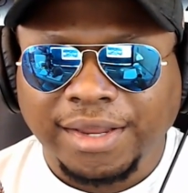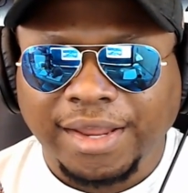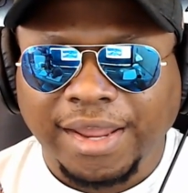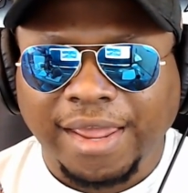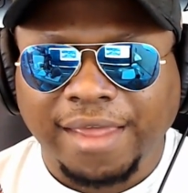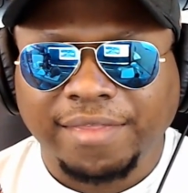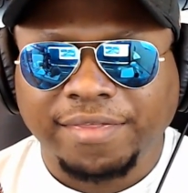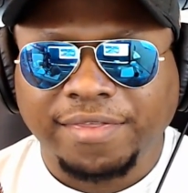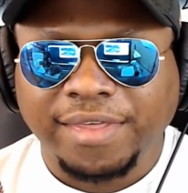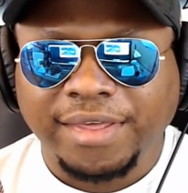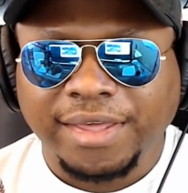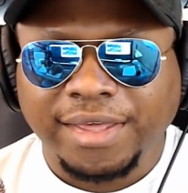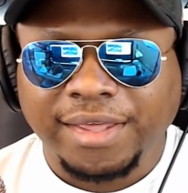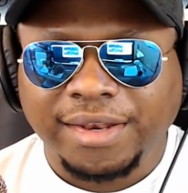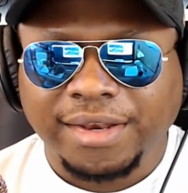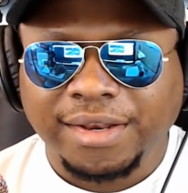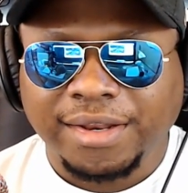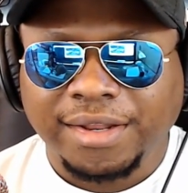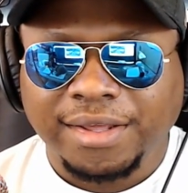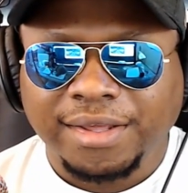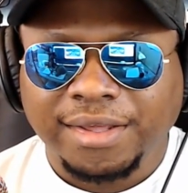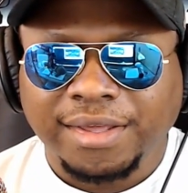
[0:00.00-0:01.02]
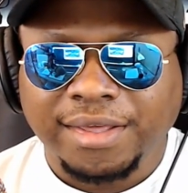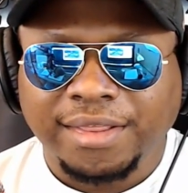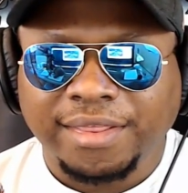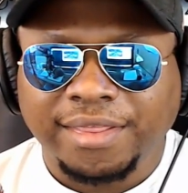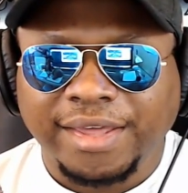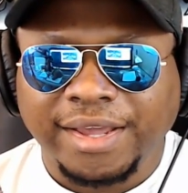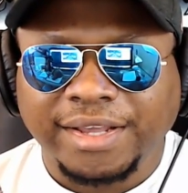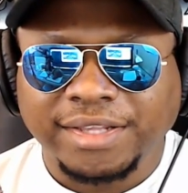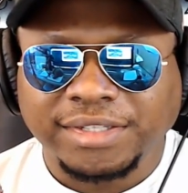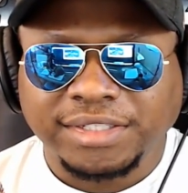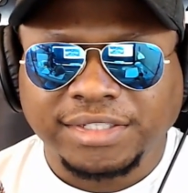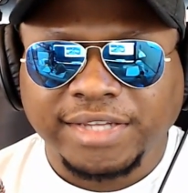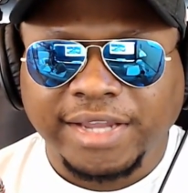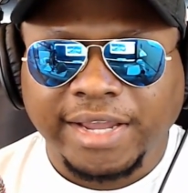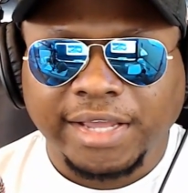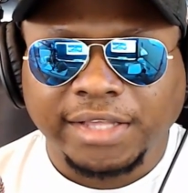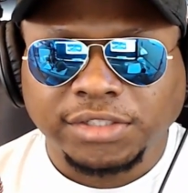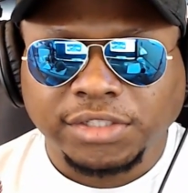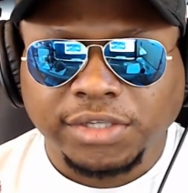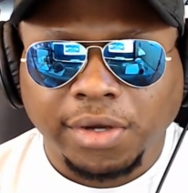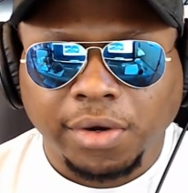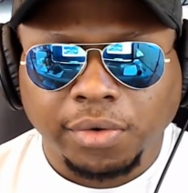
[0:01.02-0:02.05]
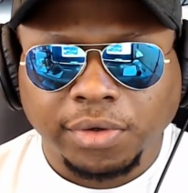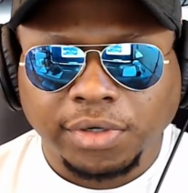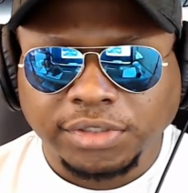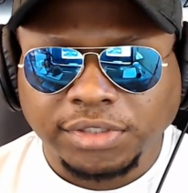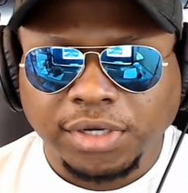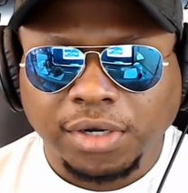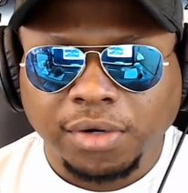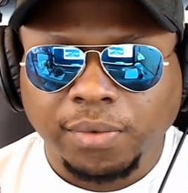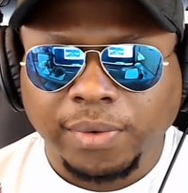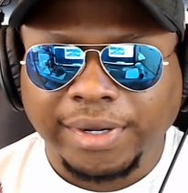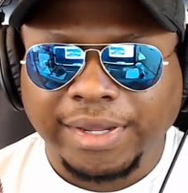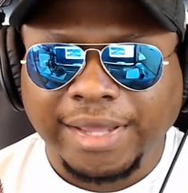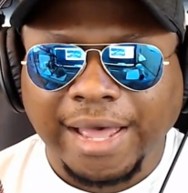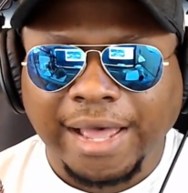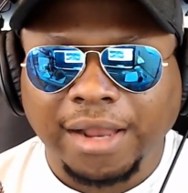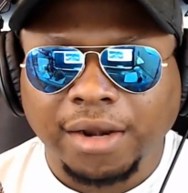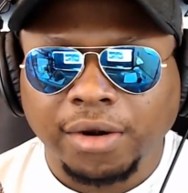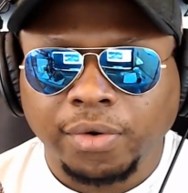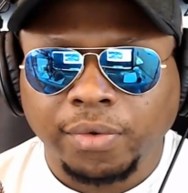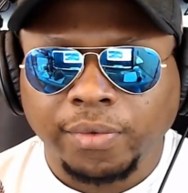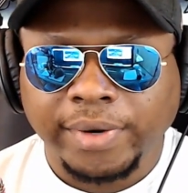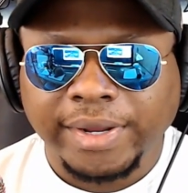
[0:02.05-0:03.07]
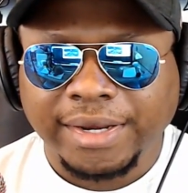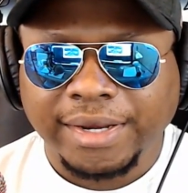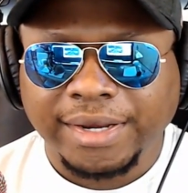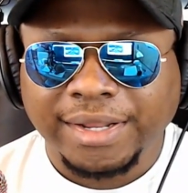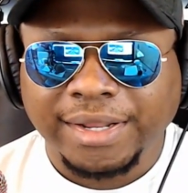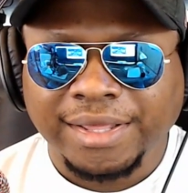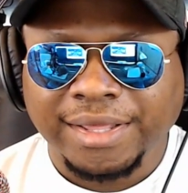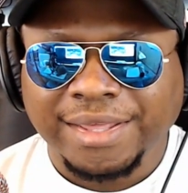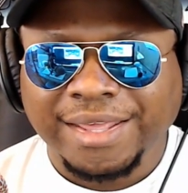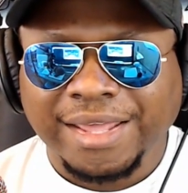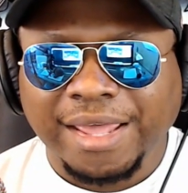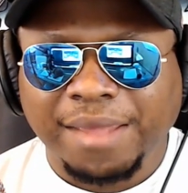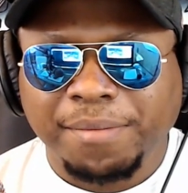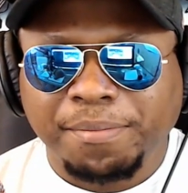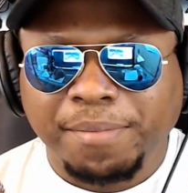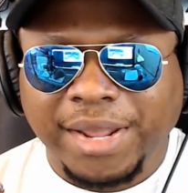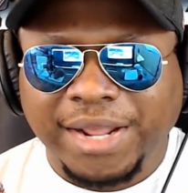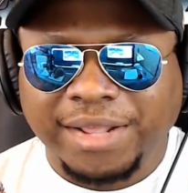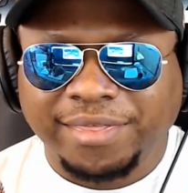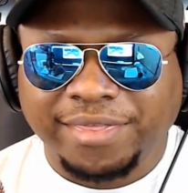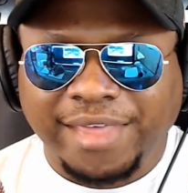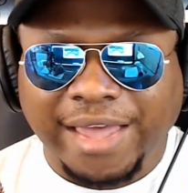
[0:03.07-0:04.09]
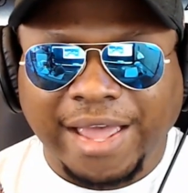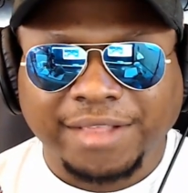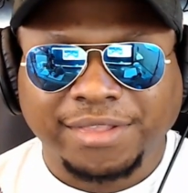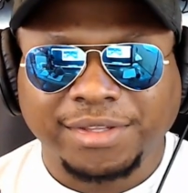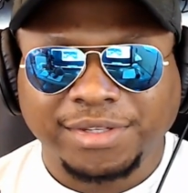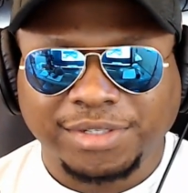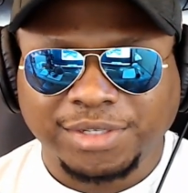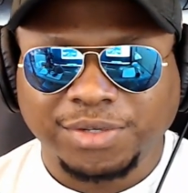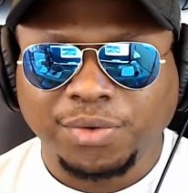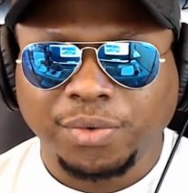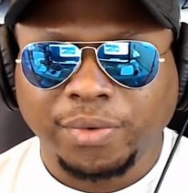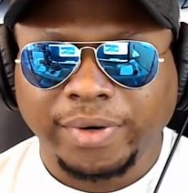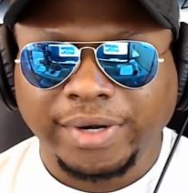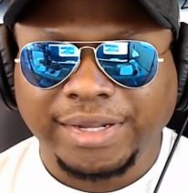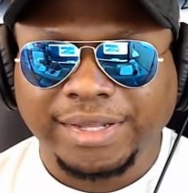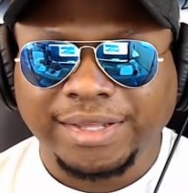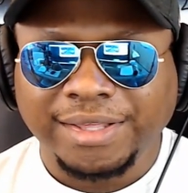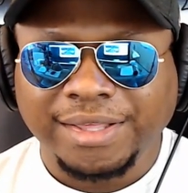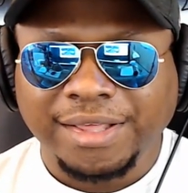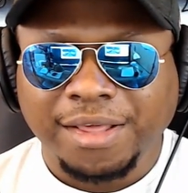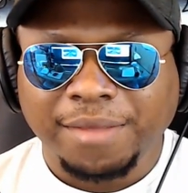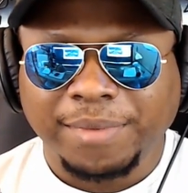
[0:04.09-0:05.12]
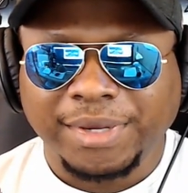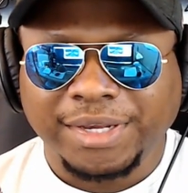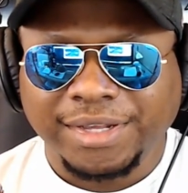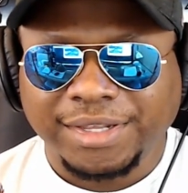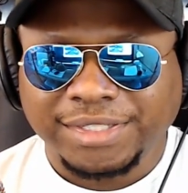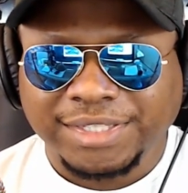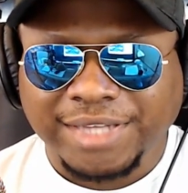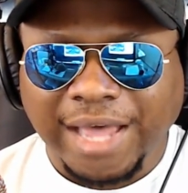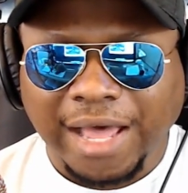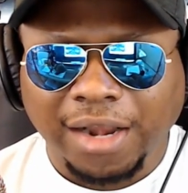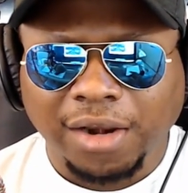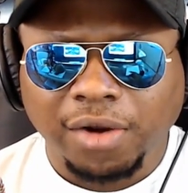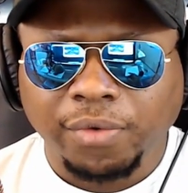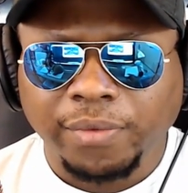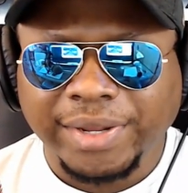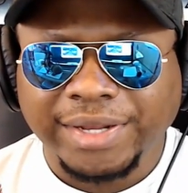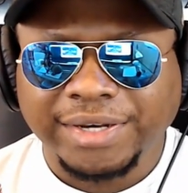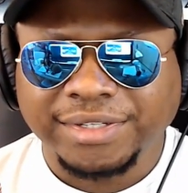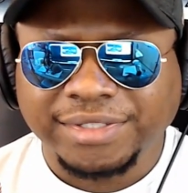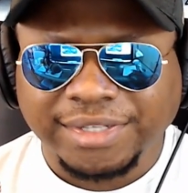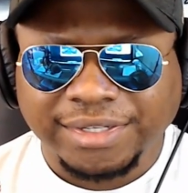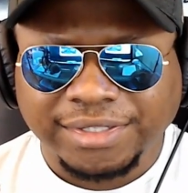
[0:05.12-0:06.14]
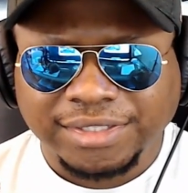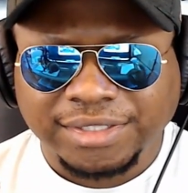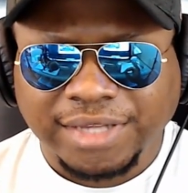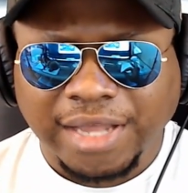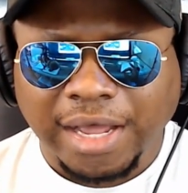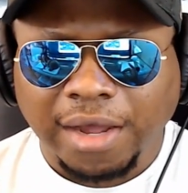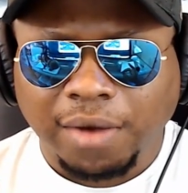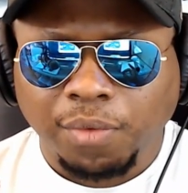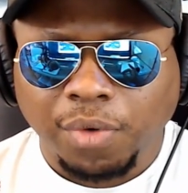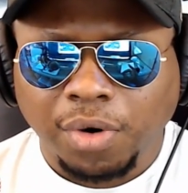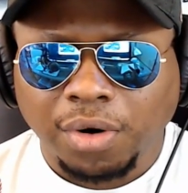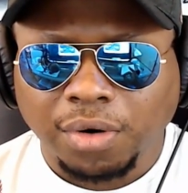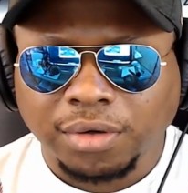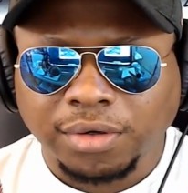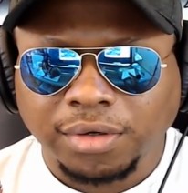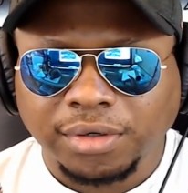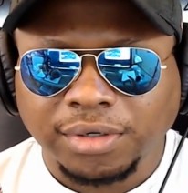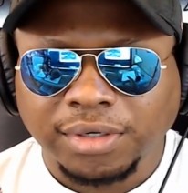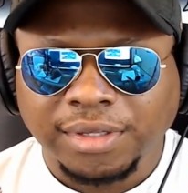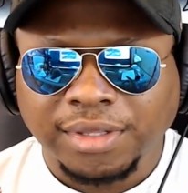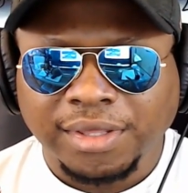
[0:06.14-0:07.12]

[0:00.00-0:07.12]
And then they can stand toe-to-toe with Kylo Ren and make that the story. Because Kylo Ren is a Skywalker.